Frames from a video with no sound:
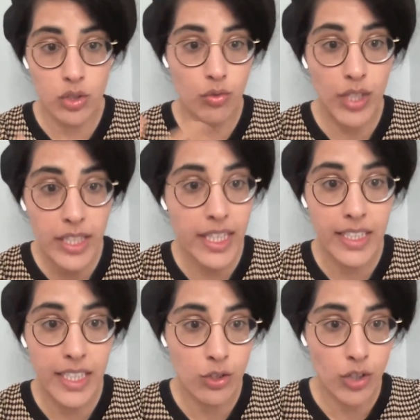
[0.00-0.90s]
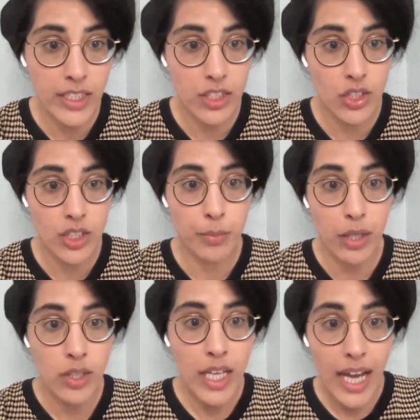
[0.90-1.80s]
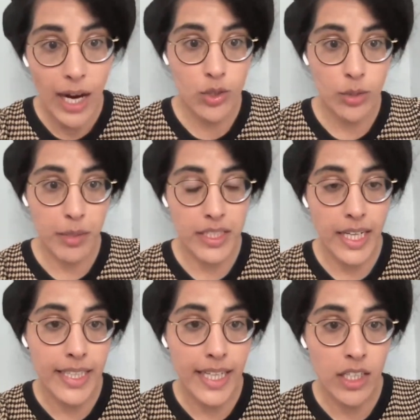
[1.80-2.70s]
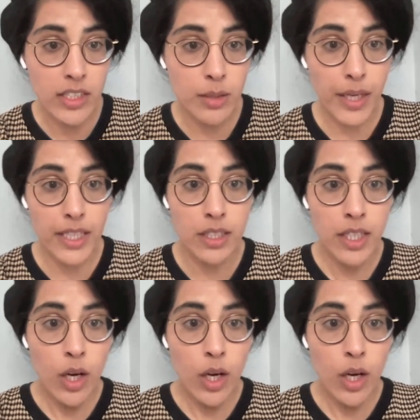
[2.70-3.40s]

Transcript: to rethink their strategies about how to maintain their customer base,